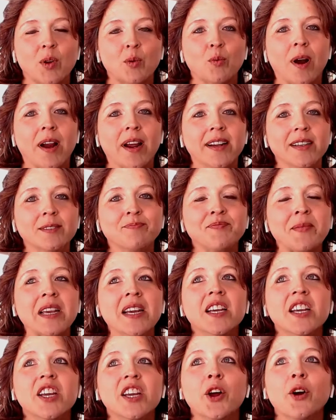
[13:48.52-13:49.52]
Right.
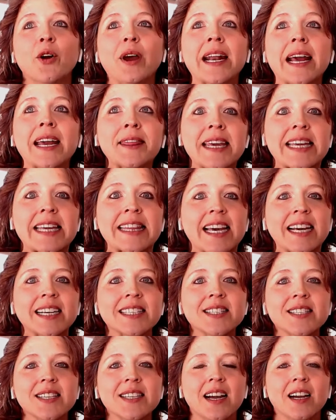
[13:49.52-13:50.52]
And I think
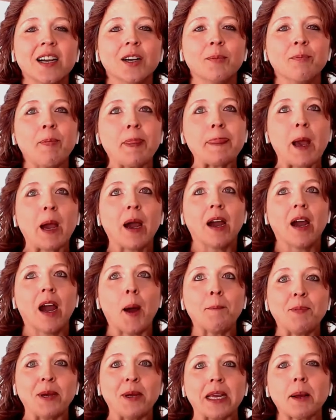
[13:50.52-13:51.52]
that's
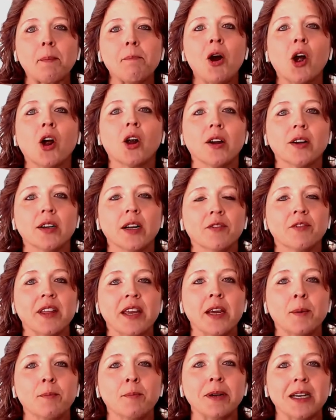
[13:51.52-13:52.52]
a big part of the
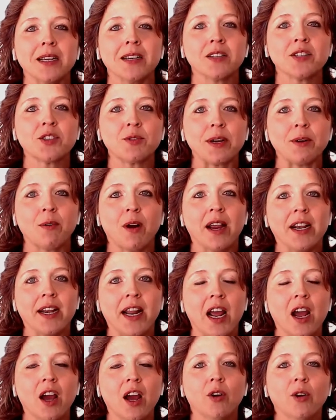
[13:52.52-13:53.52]
hemp industry right
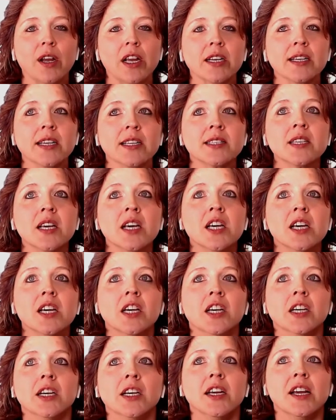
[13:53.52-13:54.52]
now is
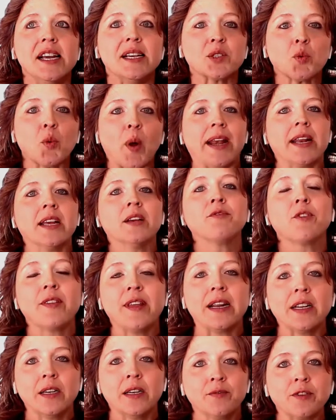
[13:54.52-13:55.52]
waiting for
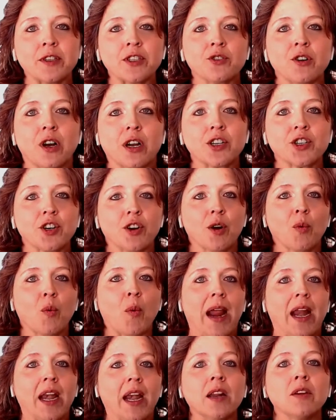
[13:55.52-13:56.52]
that infrastructure,
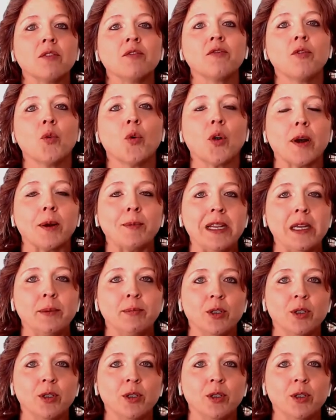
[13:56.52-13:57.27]
waiting for